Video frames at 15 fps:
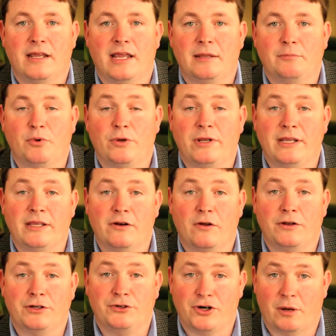and putting it
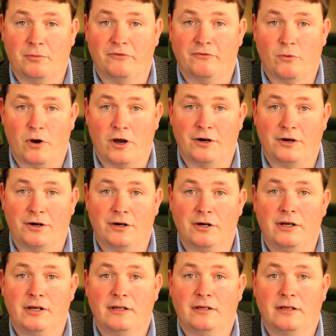on a drop of water
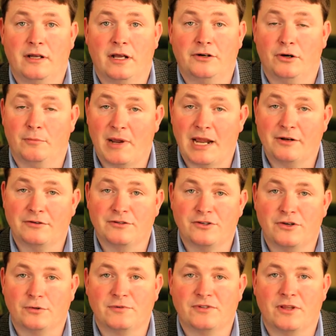under a
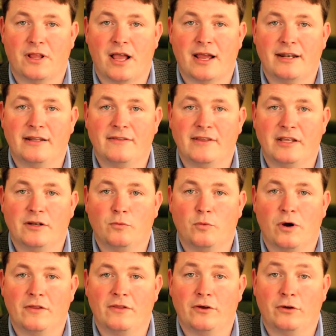microscope slide, and then
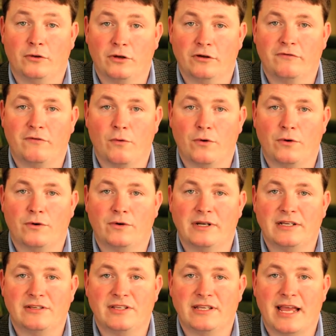what they'll look for
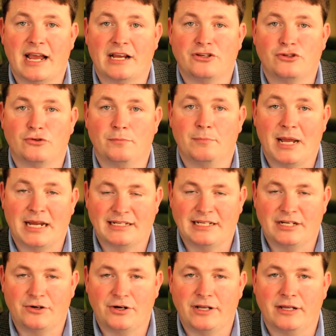is the actual
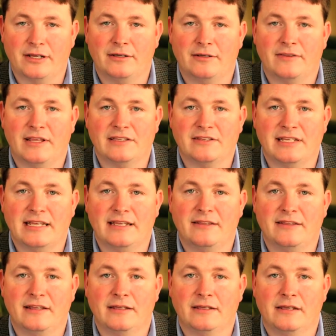bacteria that's
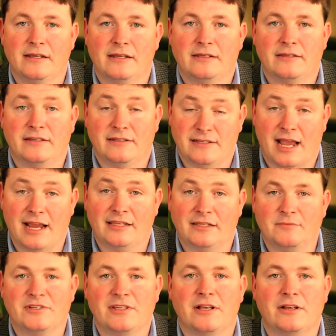in the
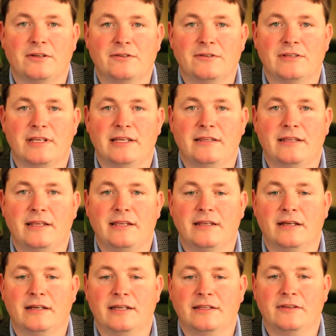xylem cells in
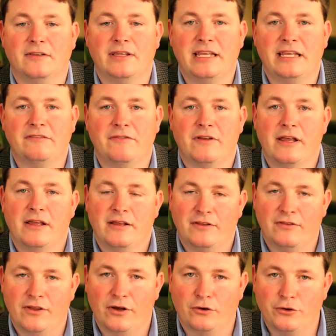the leaf.
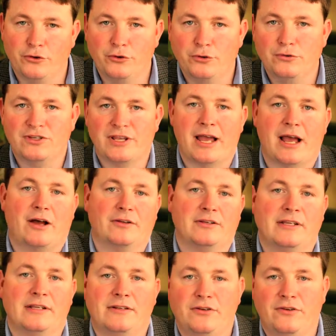They'll ooze
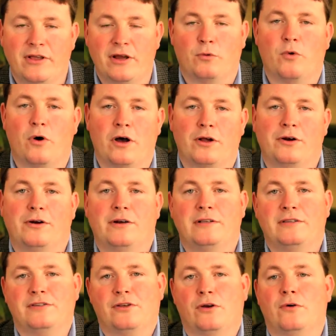out into that water.
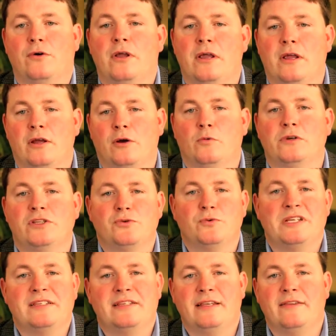And so once
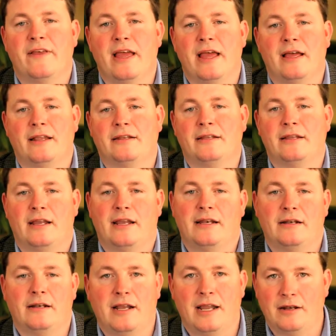we see that
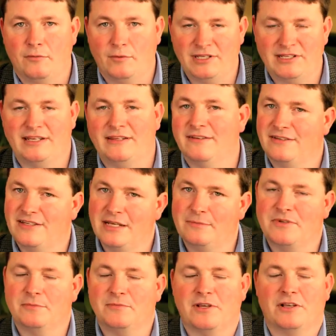and we see the
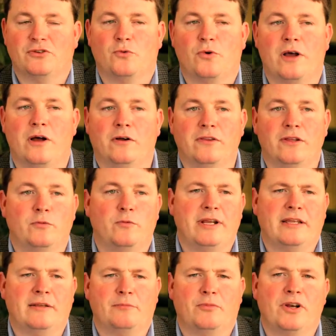symptoms as well, then
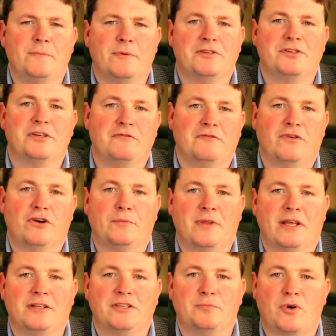we can pretty much confirm
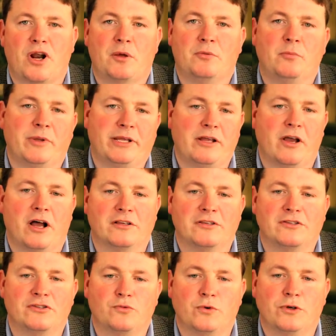that it's probably
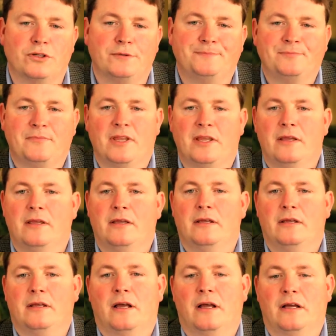Goss's wilt.
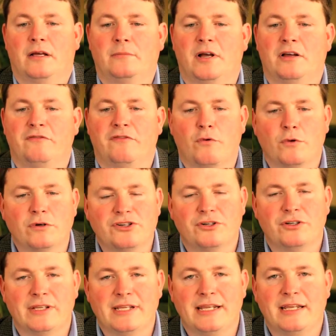
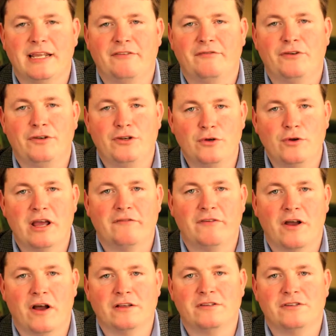Unfortunately, if you do have
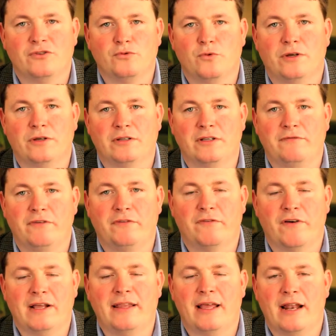Goss's wilt, if you
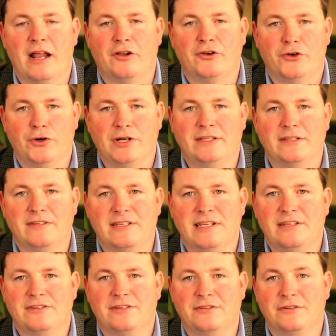find that out during the
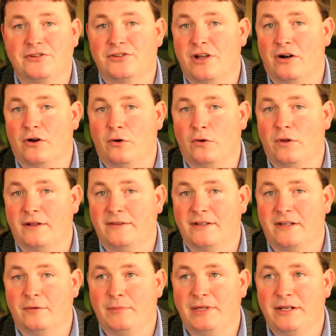season, there's not a whole lot
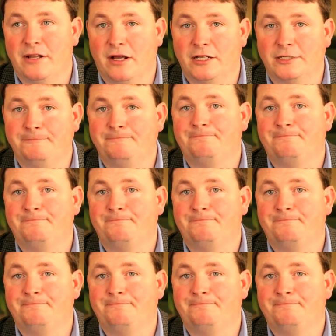that can be done.